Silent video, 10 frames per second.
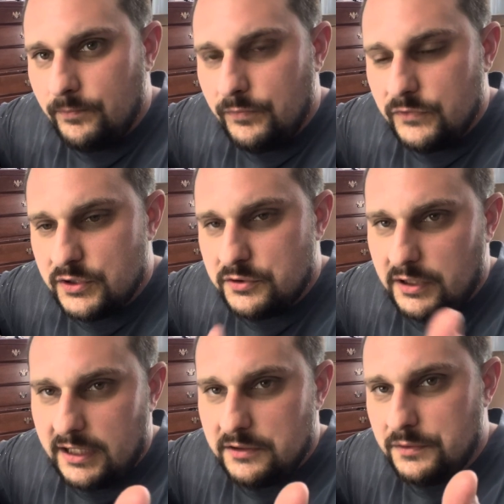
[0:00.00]
just
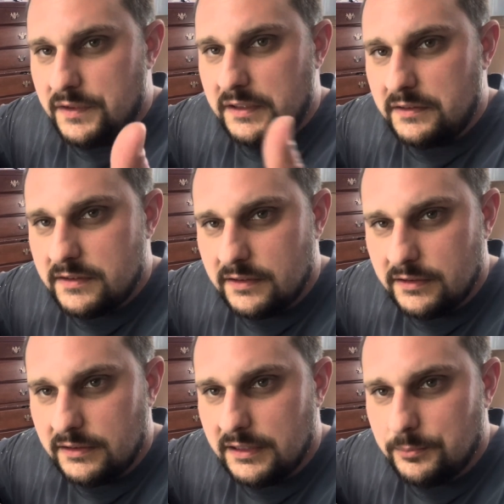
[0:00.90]
trying new things to
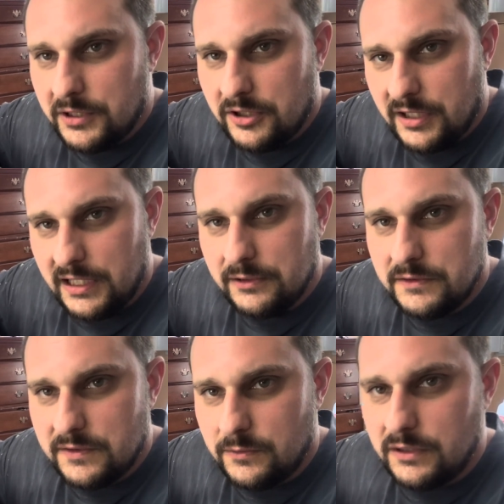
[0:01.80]
get better angles
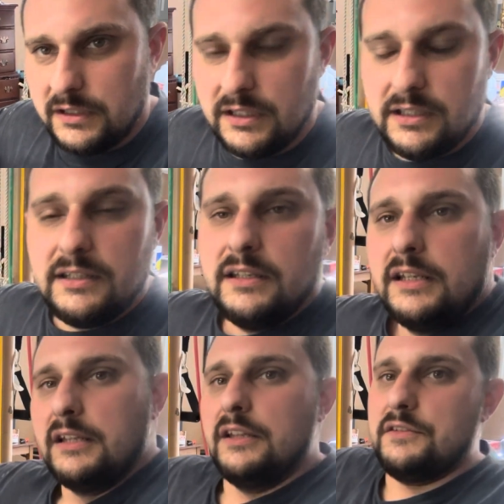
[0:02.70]
and whatnot.
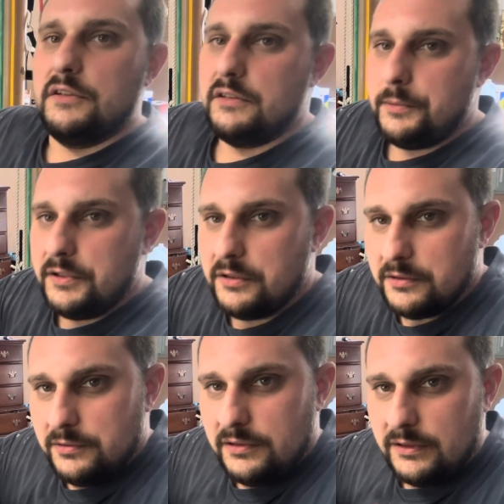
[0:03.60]
So let me
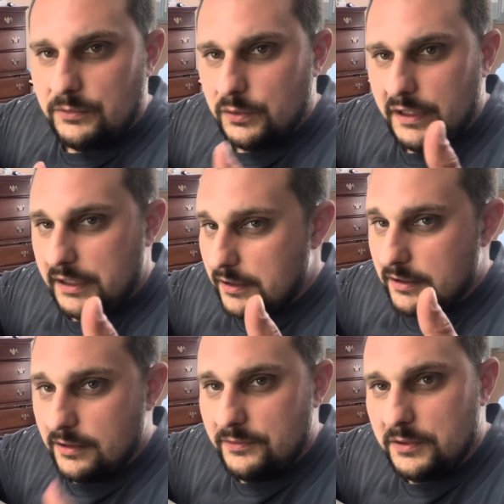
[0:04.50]
know if you like it or
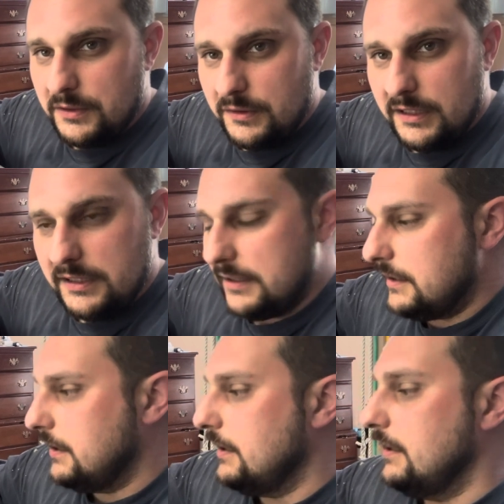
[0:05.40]
if you don't like it.
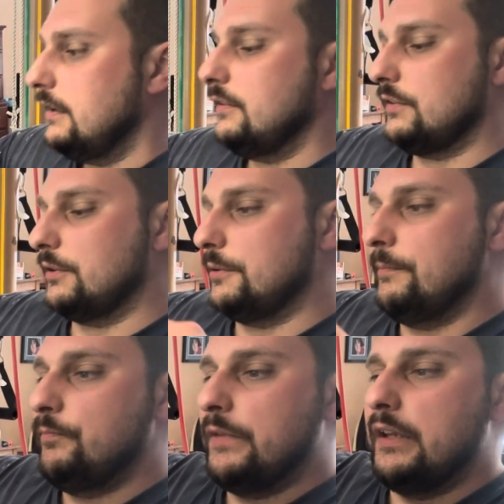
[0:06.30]
So,
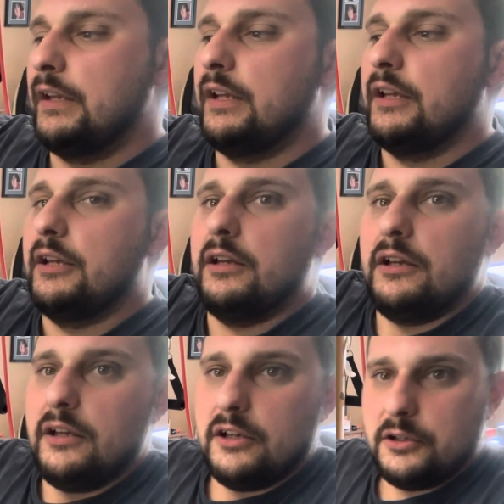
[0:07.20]

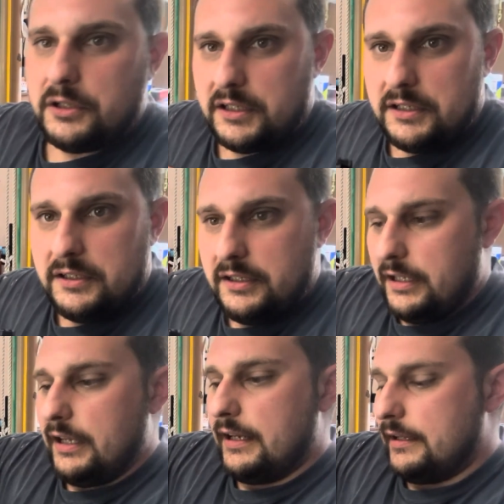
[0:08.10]
okay,
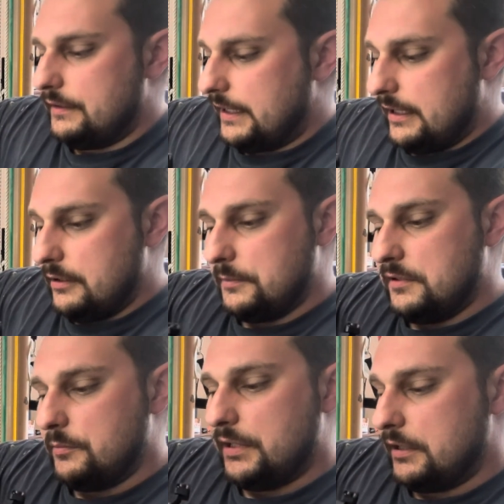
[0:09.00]
now I'm gonna
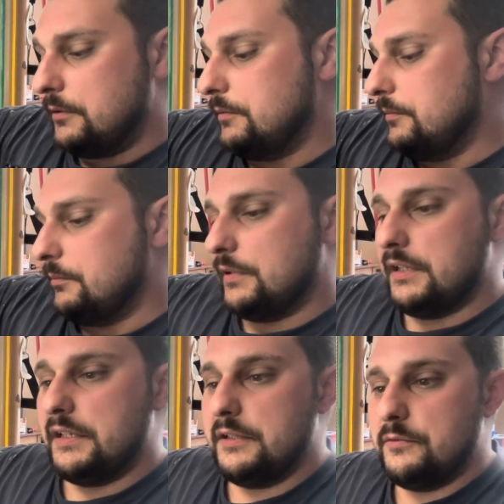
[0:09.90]
mount
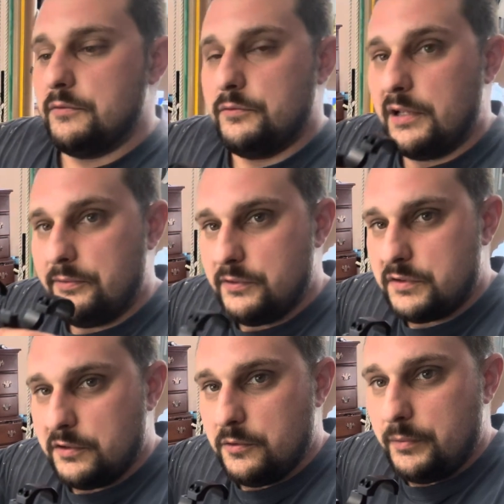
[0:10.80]
my rifle
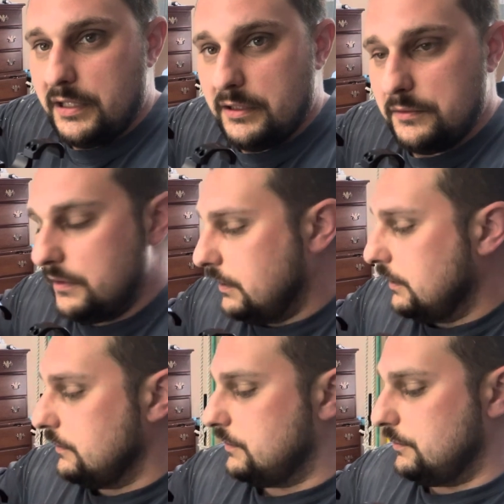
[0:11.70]
scope mount
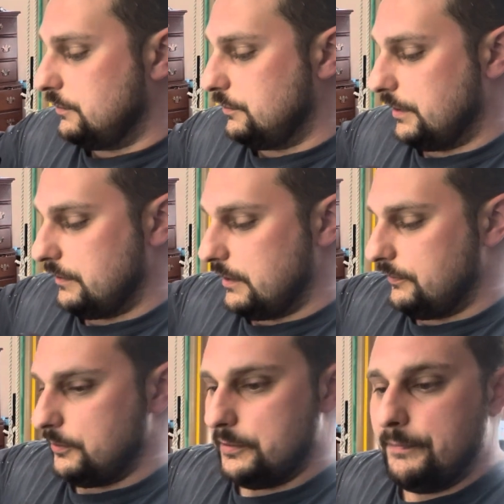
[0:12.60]
to my
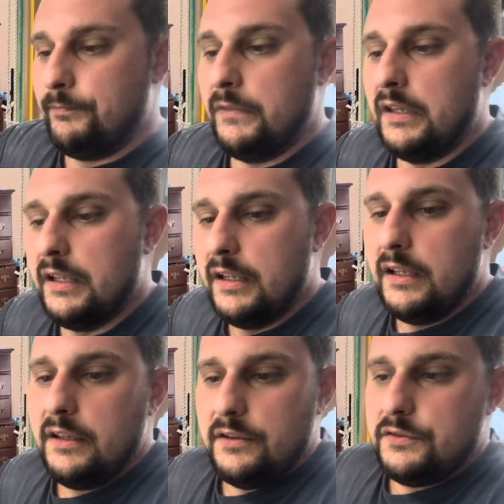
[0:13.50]
rifle.
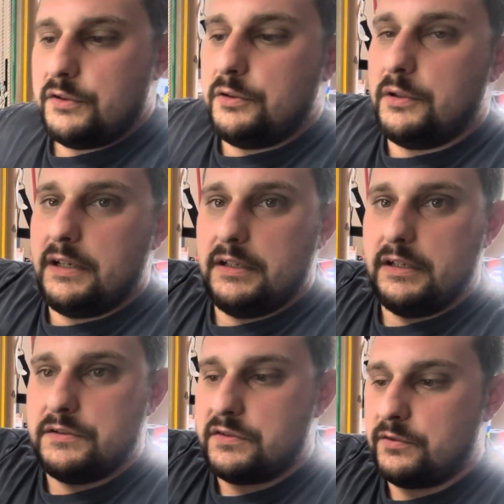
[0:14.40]
So I
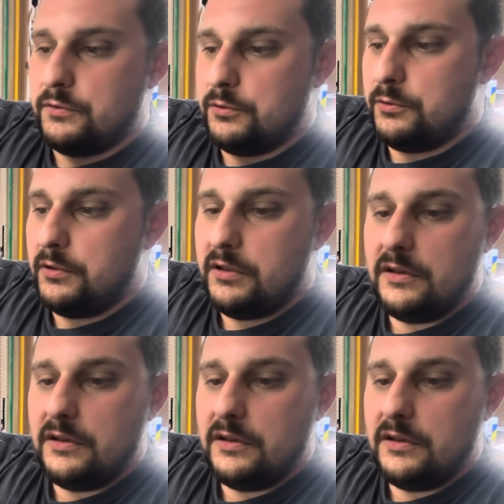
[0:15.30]
unscrewed